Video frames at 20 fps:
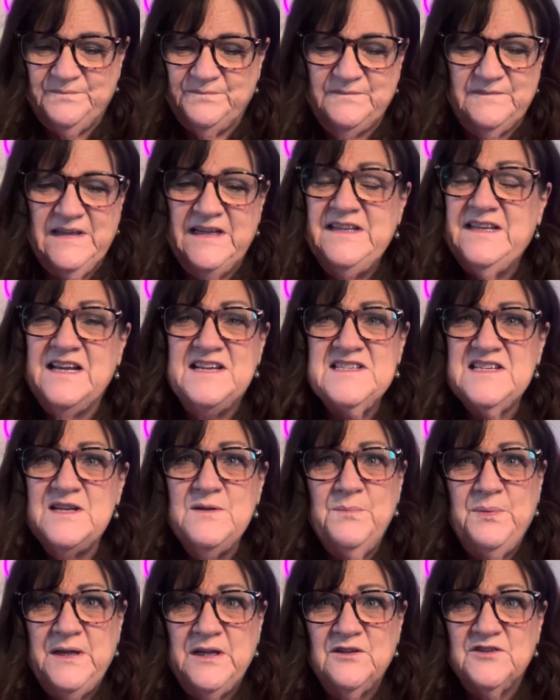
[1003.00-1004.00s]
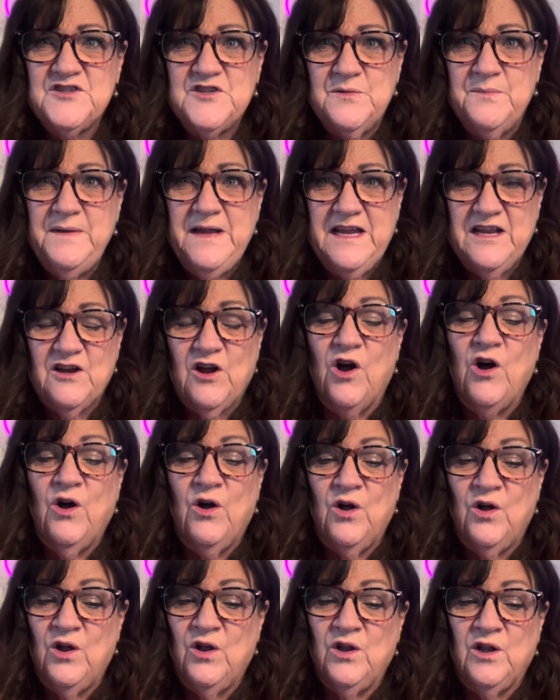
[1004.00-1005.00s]
It doesn't appeal to me at
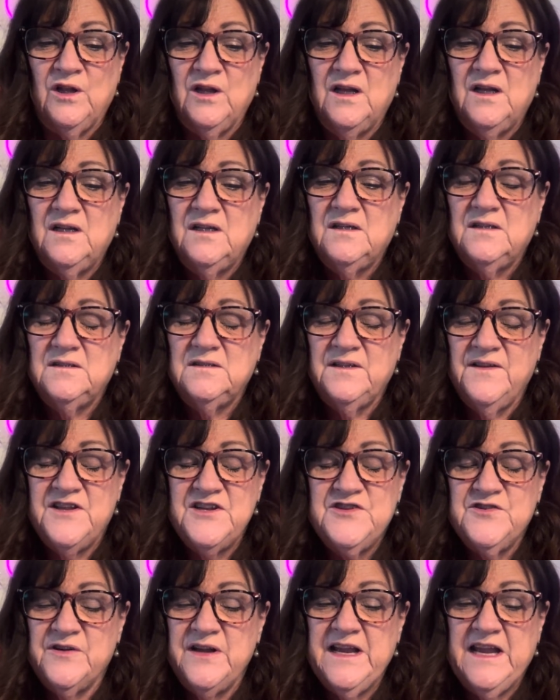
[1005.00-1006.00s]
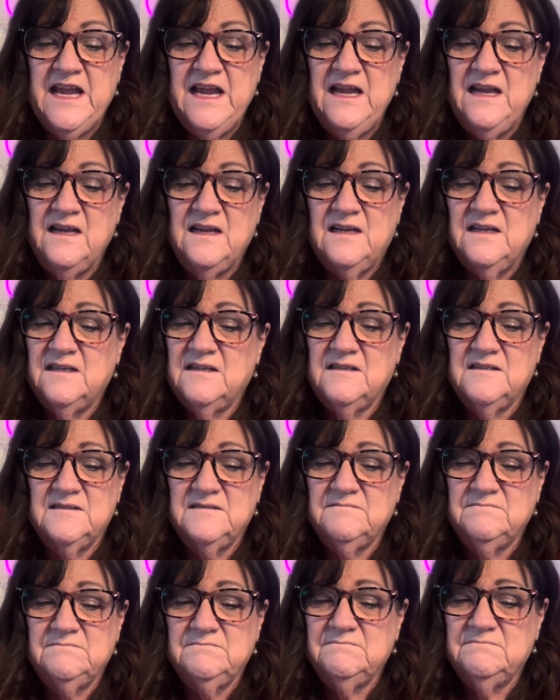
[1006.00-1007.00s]
all, the drinking.
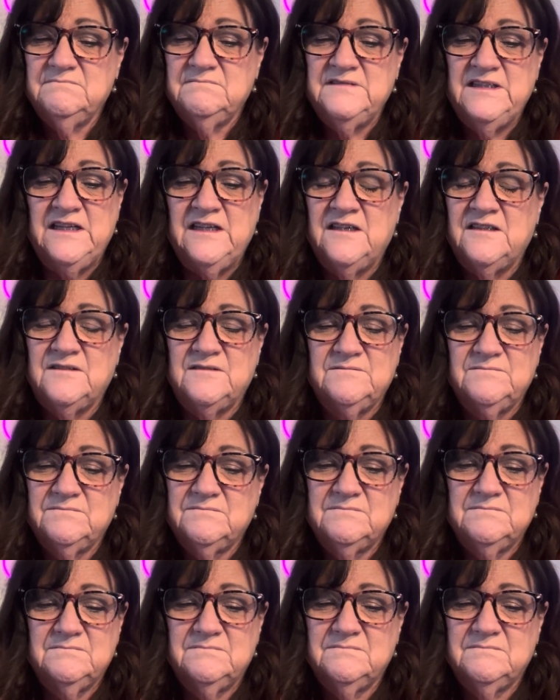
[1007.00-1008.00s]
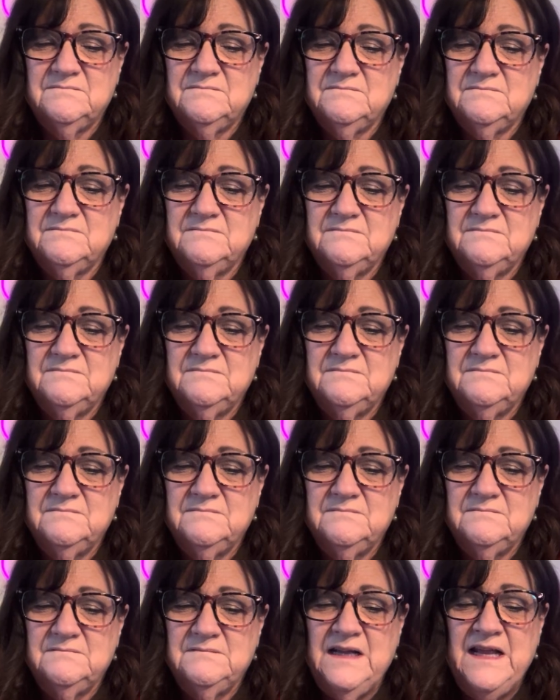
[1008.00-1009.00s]
No.
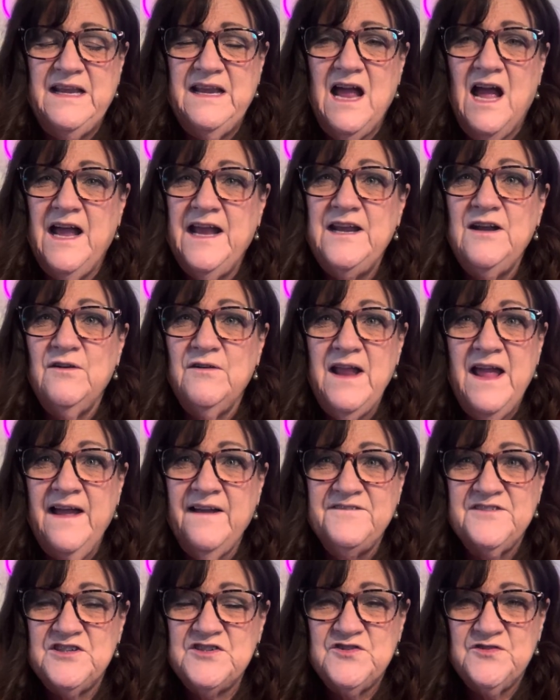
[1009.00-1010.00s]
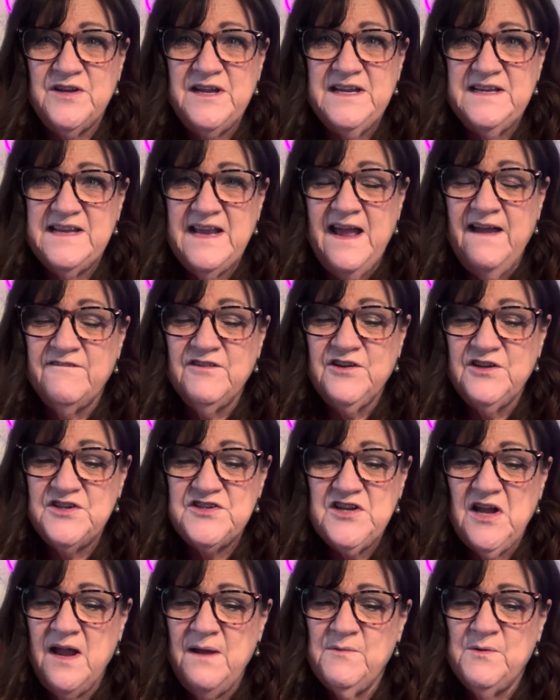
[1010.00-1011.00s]
And I don't have to drink to have a good
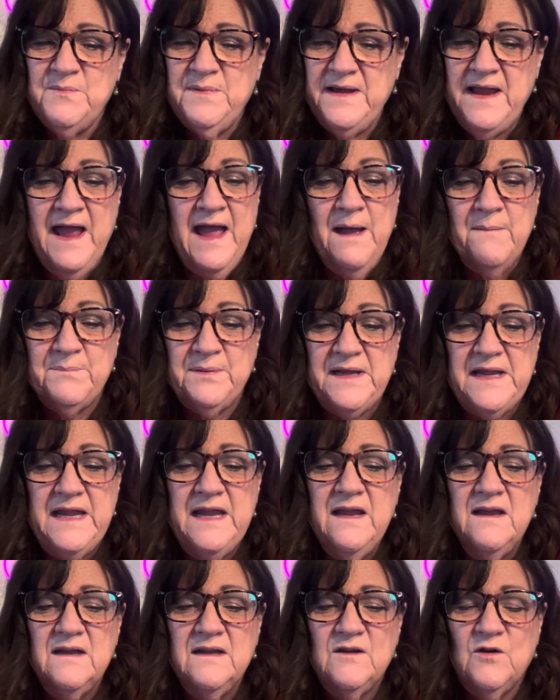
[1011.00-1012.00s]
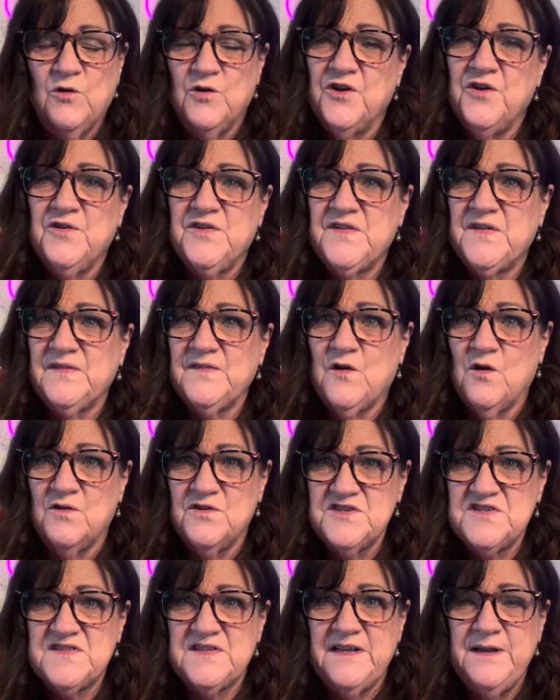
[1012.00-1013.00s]
time or be happy, or to go to
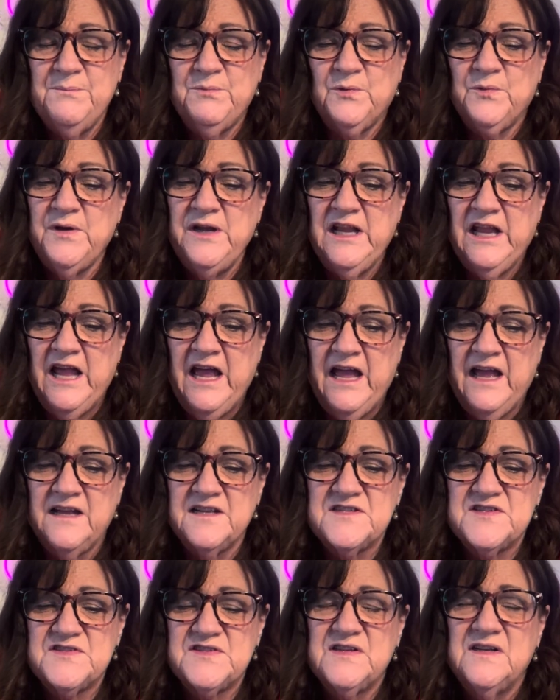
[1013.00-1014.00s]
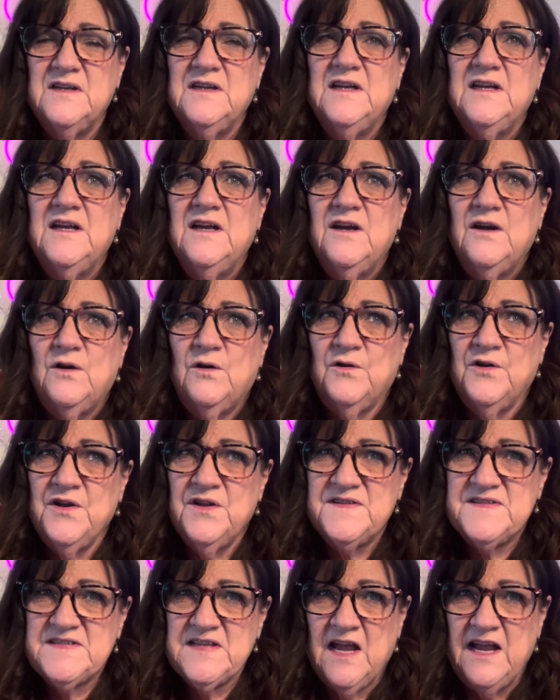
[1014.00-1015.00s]
sleep or relax, or to
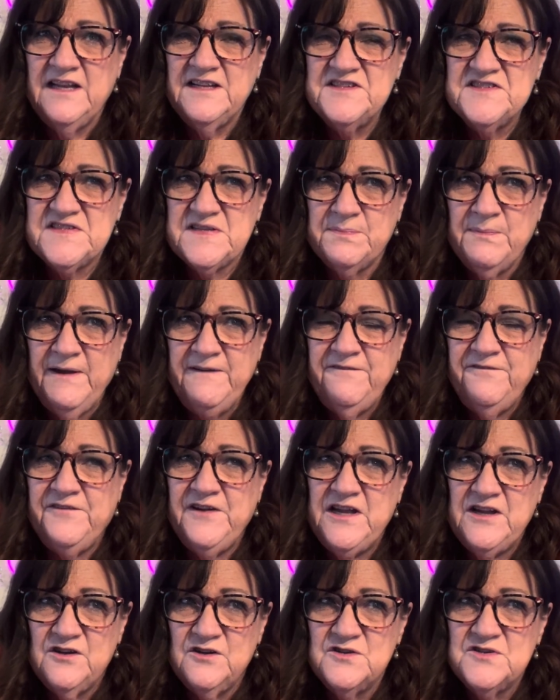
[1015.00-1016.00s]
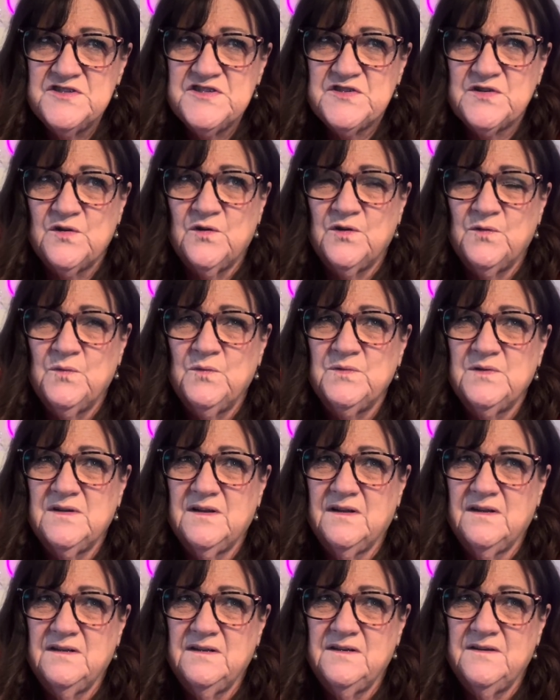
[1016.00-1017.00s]
silence my fears or
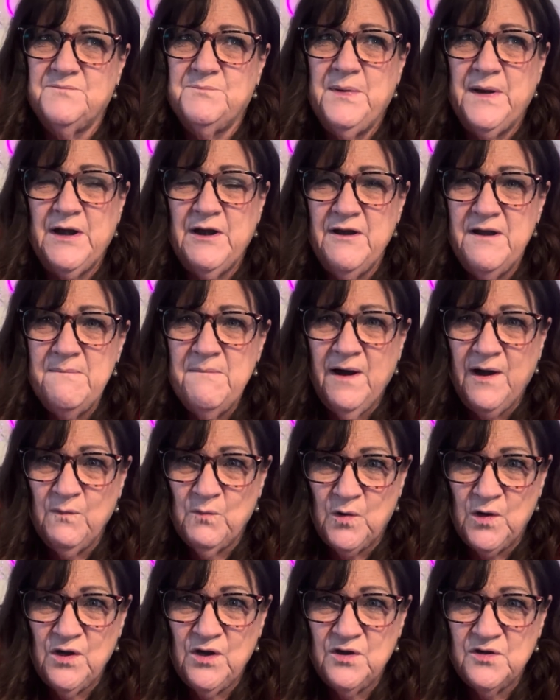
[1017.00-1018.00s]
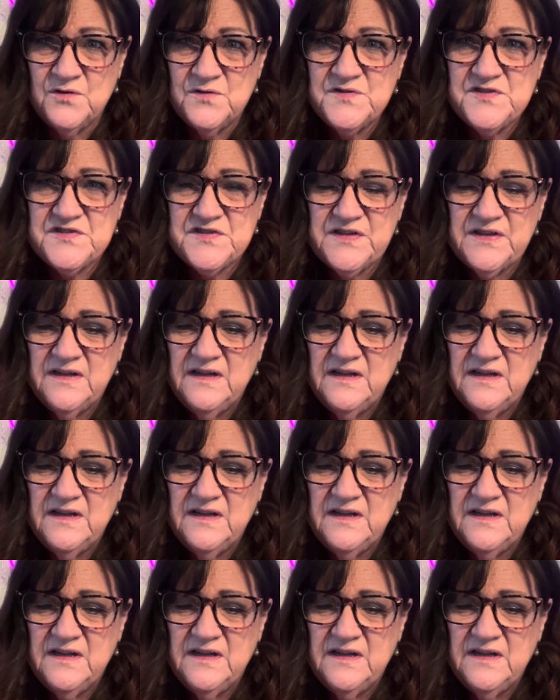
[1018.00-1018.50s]
bury my woes.